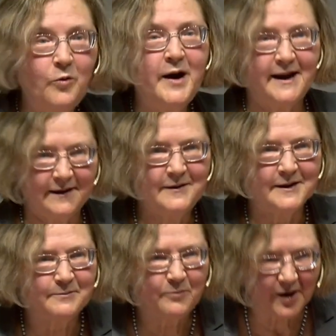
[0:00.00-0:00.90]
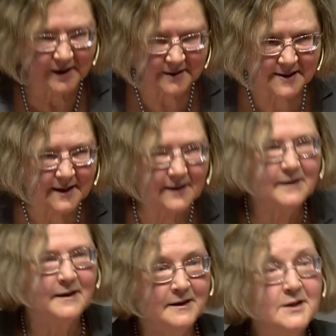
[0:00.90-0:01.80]
already, that
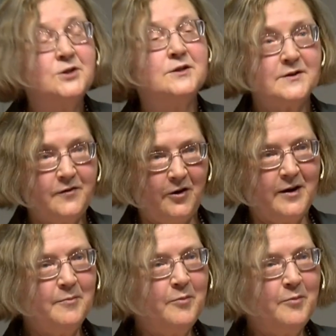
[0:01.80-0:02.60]
pregnancy conditions are very